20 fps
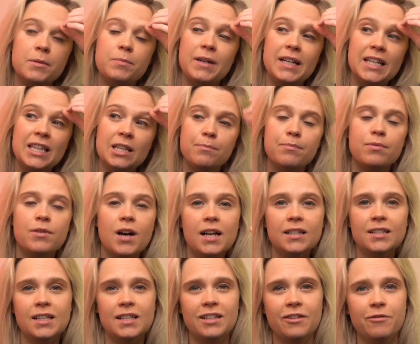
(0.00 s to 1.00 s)
but in the
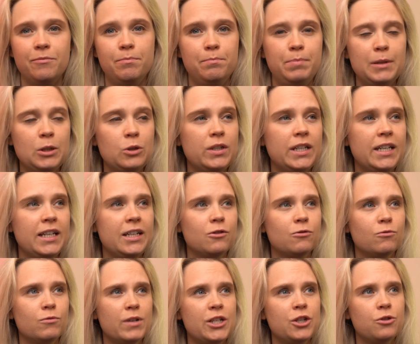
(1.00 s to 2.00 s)
process of building
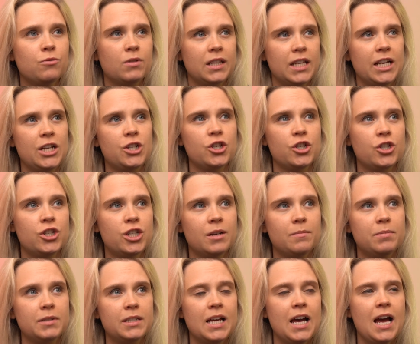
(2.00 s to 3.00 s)
rich
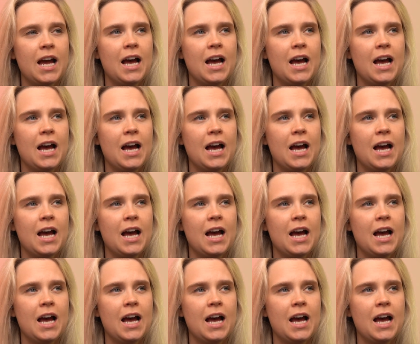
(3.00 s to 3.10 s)
relationships,